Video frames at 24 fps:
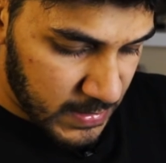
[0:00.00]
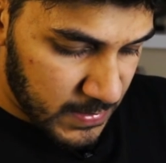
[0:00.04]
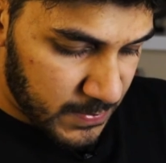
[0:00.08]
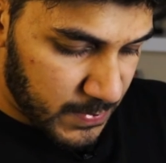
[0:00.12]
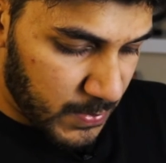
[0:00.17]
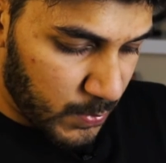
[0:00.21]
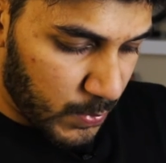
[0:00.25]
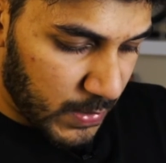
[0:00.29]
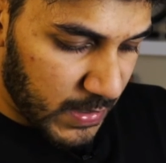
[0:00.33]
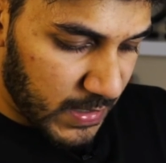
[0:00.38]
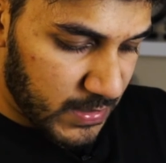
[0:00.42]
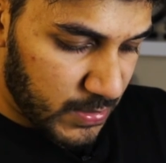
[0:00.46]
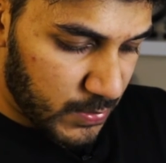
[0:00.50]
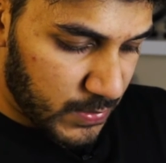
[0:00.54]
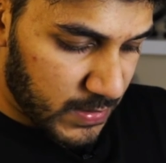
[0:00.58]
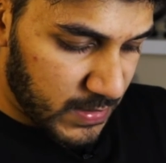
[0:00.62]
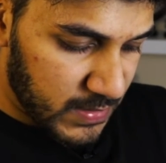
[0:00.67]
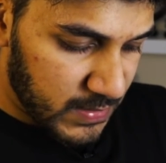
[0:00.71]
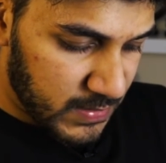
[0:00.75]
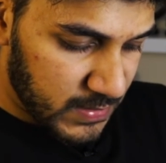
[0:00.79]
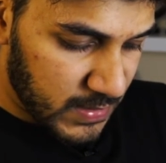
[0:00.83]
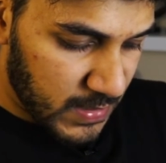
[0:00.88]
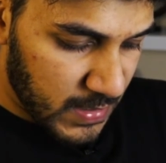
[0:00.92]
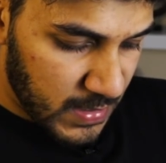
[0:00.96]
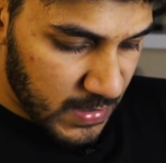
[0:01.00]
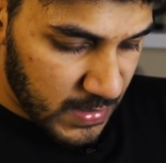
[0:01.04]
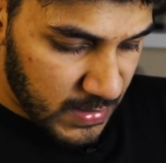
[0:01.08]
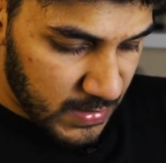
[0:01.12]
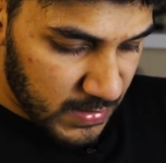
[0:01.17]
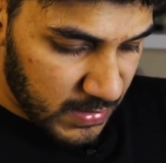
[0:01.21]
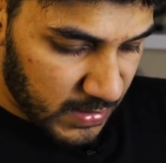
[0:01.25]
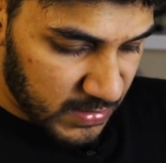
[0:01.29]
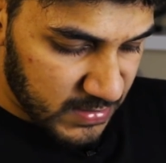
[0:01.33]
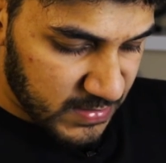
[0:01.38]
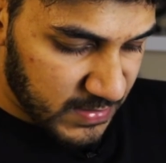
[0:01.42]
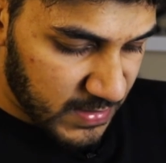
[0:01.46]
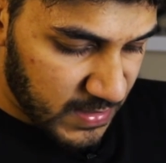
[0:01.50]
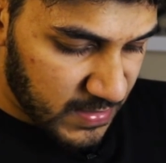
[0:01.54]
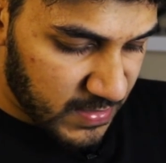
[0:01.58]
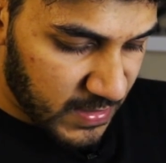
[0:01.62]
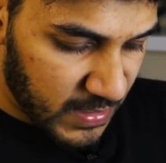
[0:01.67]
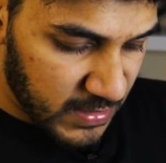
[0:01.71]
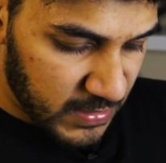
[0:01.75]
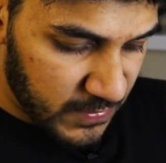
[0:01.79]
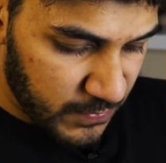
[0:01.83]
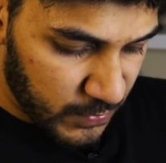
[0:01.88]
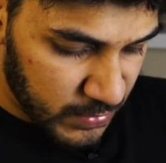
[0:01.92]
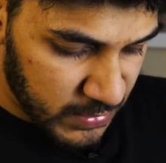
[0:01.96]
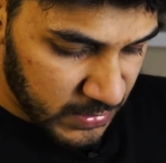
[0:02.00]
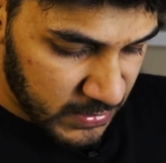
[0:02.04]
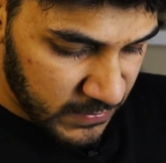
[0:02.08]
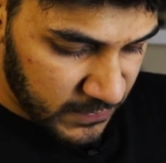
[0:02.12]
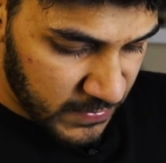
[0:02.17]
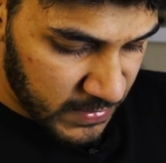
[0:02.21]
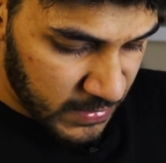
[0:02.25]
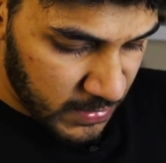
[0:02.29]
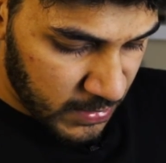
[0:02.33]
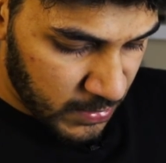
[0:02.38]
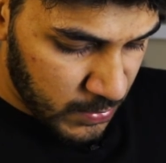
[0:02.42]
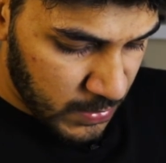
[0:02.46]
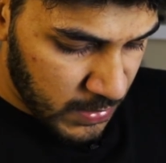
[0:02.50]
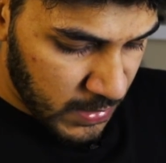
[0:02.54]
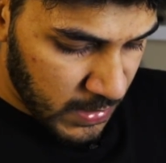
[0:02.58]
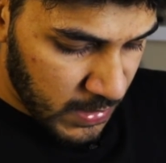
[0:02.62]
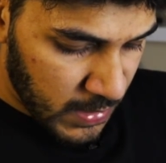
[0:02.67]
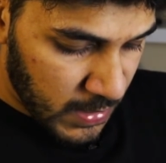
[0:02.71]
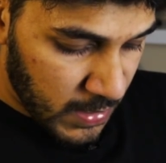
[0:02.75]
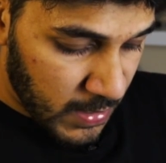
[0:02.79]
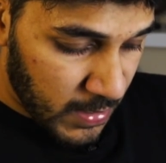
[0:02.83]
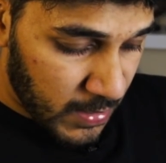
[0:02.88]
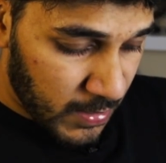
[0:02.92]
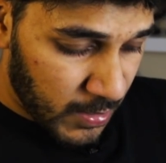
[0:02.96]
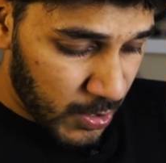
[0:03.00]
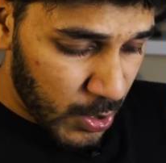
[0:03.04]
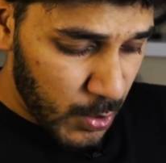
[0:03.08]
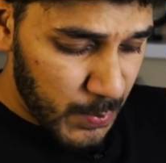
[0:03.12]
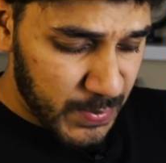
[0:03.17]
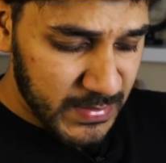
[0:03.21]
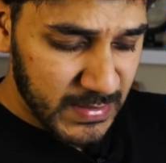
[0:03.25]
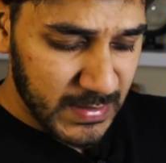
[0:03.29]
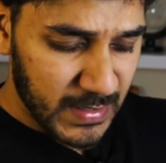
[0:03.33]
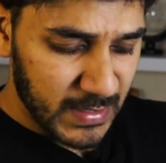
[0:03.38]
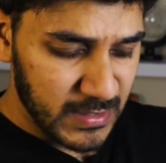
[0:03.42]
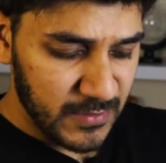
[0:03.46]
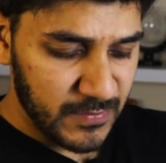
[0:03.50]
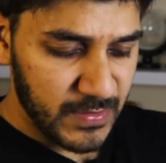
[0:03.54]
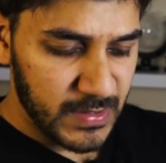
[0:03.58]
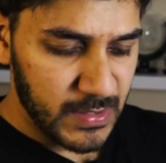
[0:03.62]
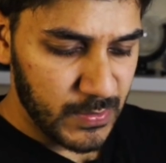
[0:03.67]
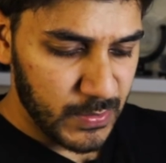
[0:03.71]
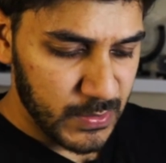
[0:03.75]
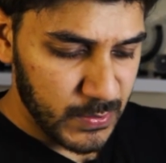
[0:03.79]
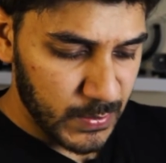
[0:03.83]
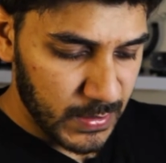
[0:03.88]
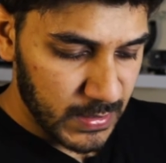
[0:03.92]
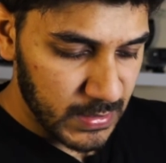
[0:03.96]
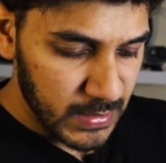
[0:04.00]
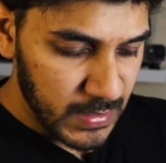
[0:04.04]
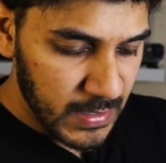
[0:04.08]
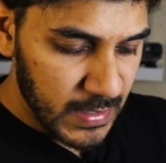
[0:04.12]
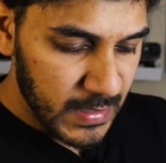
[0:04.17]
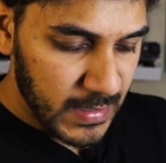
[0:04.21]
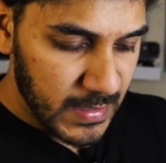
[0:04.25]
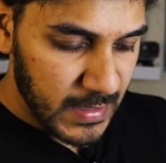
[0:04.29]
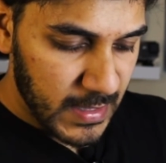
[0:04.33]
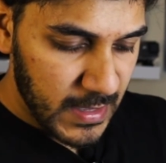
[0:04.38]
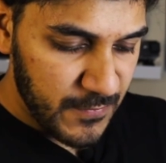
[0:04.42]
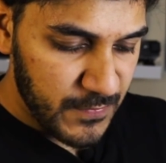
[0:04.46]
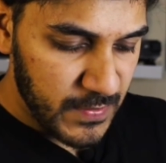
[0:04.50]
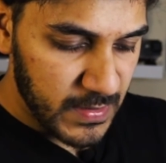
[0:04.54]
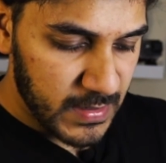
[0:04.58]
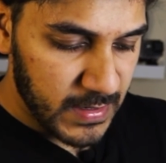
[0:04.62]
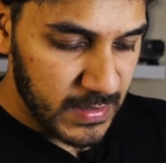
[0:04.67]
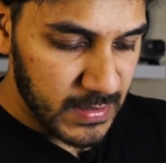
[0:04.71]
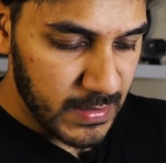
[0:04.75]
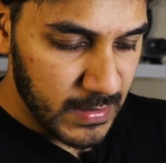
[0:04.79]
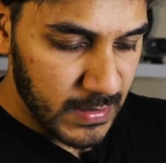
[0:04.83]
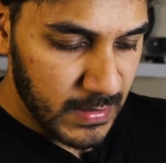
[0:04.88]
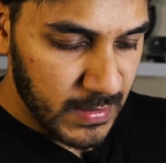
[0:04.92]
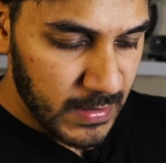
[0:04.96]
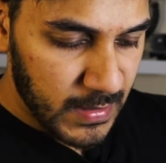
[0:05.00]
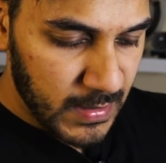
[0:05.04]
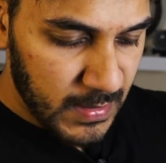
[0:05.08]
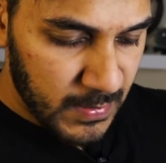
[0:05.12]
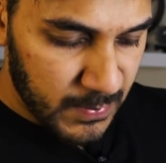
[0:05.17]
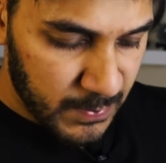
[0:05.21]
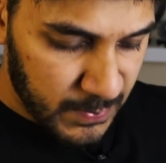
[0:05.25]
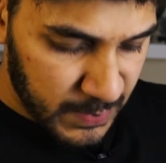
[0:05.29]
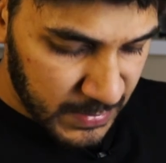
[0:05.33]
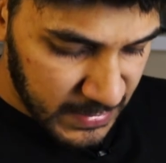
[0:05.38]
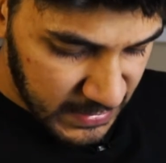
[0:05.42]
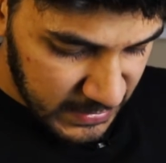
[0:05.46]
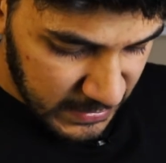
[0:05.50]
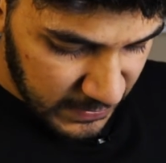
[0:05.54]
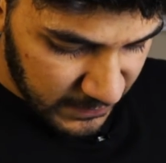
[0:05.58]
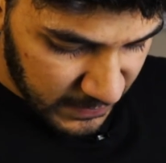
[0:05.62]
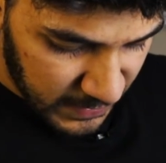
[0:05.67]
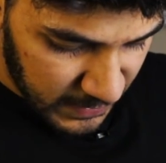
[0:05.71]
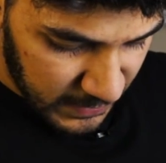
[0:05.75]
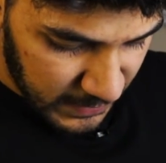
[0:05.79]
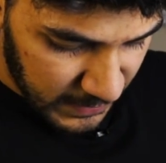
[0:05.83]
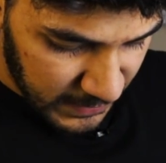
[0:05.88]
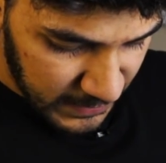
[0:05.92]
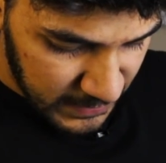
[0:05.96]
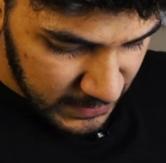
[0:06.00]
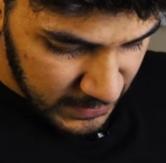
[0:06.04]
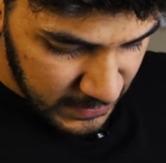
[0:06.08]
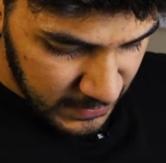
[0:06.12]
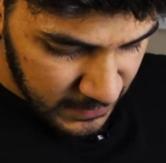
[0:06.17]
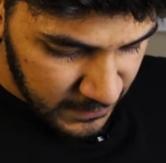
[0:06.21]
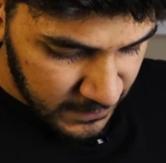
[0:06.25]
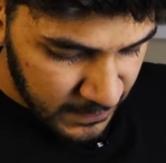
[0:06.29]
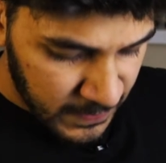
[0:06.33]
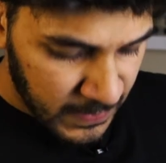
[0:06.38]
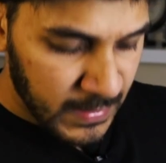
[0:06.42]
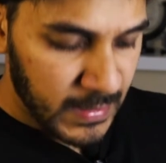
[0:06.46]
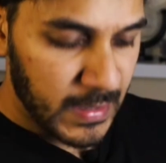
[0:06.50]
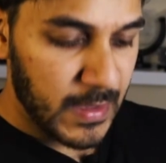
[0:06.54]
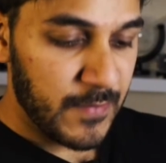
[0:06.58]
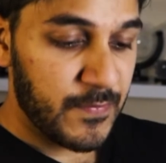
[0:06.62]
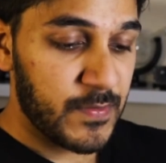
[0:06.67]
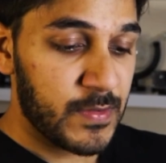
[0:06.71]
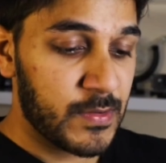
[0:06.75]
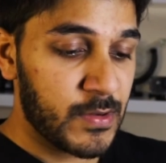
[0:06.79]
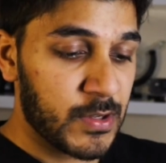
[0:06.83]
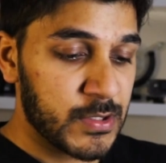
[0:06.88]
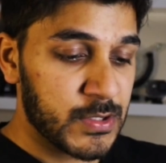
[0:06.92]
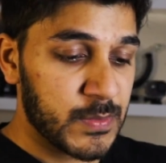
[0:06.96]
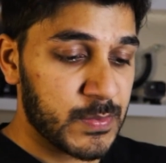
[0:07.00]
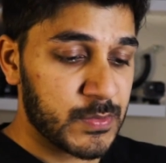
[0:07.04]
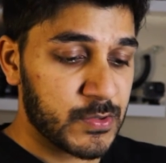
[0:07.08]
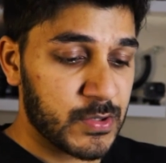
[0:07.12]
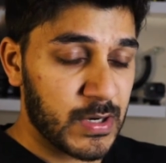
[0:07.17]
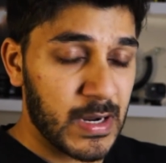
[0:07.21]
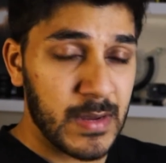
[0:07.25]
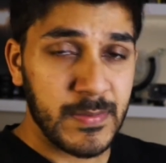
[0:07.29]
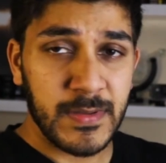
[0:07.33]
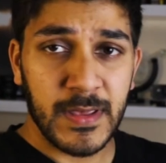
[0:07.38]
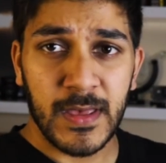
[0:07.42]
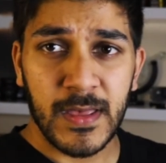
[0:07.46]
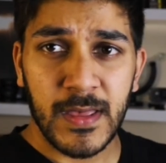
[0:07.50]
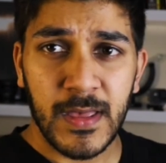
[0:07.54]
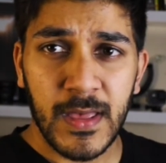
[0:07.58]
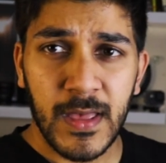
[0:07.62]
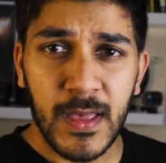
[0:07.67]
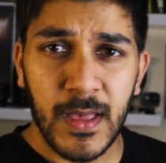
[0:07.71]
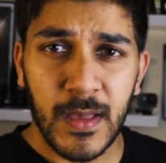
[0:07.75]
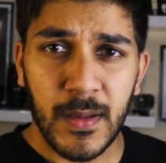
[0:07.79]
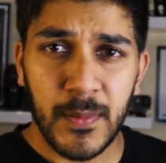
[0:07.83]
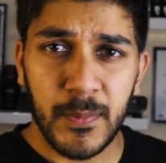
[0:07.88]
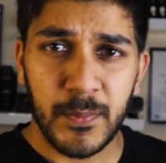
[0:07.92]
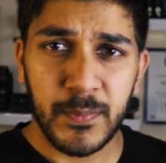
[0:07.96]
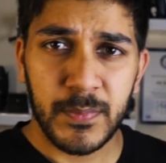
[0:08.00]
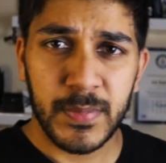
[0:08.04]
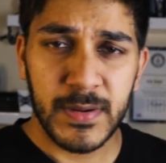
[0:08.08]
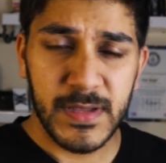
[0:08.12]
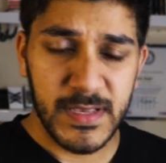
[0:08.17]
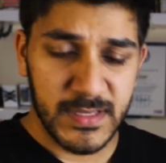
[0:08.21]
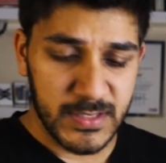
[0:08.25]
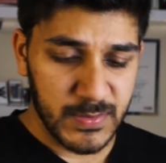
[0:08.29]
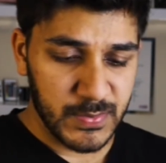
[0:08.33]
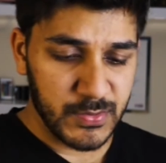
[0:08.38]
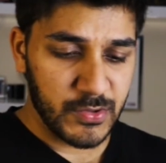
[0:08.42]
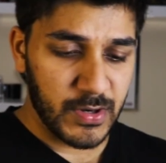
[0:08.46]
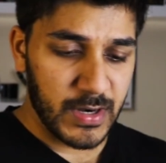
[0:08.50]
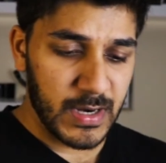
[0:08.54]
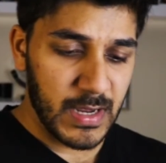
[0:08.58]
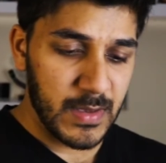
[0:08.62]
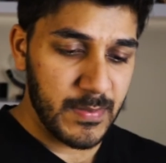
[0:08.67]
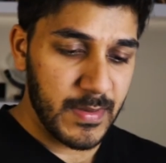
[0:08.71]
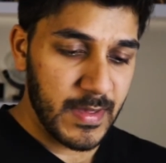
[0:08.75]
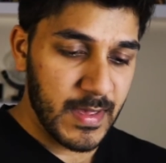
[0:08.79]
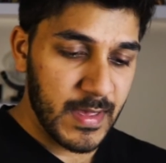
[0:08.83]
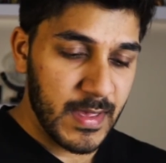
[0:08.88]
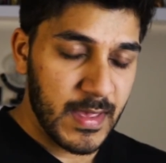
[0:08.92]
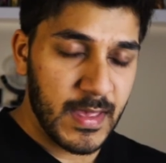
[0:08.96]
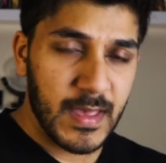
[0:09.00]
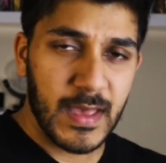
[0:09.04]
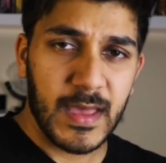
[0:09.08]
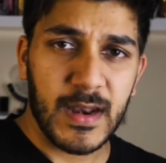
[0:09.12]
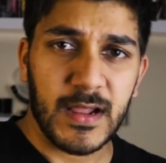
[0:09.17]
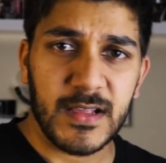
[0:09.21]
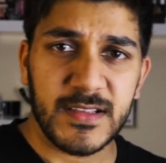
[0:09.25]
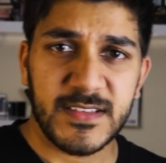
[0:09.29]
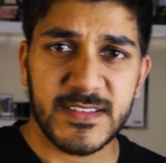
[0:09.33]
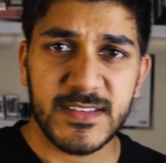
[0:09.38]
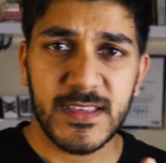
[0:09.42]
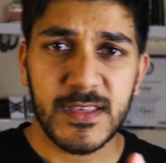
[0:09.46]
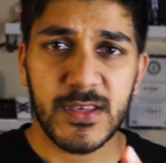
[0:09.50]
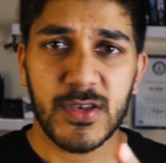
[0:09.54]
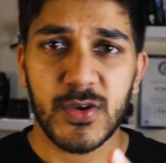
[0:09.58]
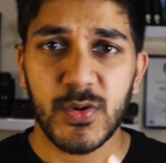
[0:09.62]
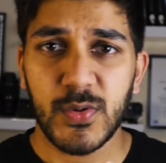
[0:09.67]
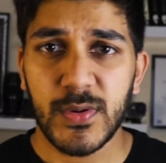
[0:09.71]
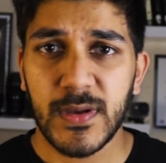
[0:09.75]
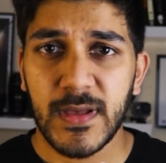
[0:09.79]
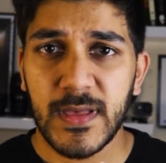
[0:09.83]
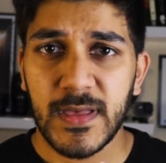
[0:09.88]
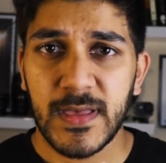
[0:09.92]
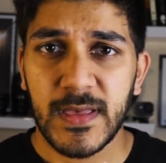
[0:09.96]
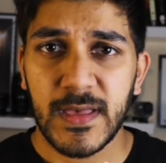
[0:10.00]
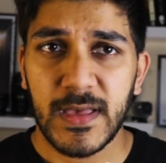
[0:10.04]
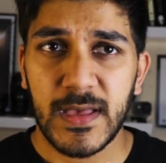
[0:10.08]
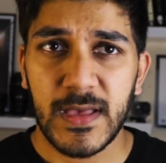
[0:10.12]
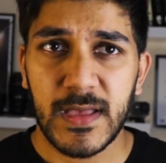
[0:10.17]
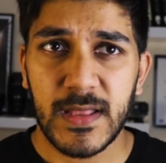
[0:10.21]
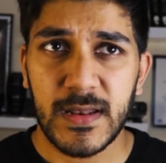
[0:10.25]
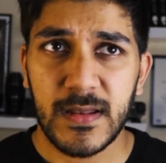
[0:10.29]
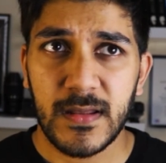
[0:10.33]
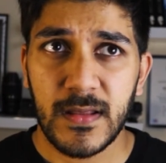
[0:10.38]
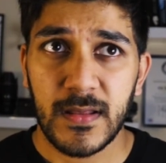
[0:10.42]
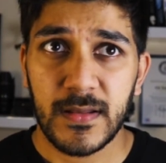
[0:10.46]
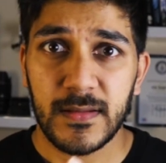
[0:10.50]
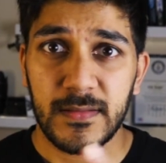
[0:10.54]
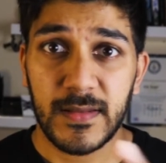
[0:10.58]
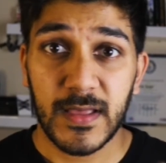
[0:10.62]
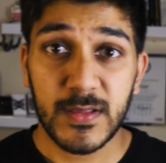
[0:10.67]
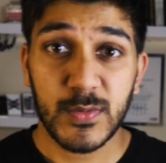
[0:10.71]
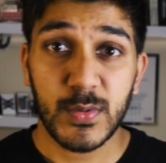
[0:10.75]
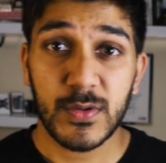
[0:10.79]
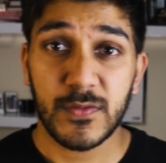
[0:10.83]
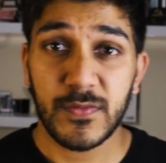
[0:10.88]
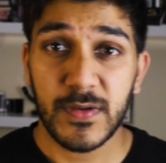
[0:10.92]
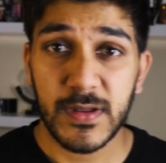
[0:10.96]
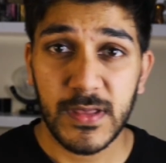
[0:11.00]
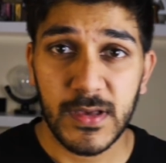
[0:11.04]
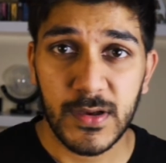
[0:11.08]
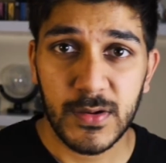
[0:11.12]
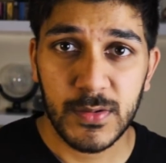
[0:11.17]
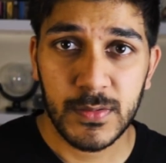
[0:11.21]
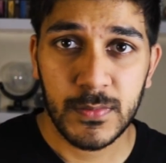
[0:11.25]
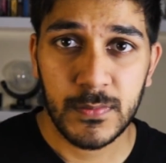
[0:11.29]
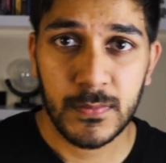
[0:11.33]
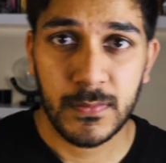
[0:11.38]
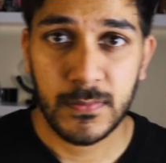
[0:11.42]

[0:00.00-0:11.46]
But while I do this, I'll say thank you for watching the video. Hope you did like the video as well. If you did, please give it a like. If you're not subscribed yet, please subscribe, and I'll see you in next week's video.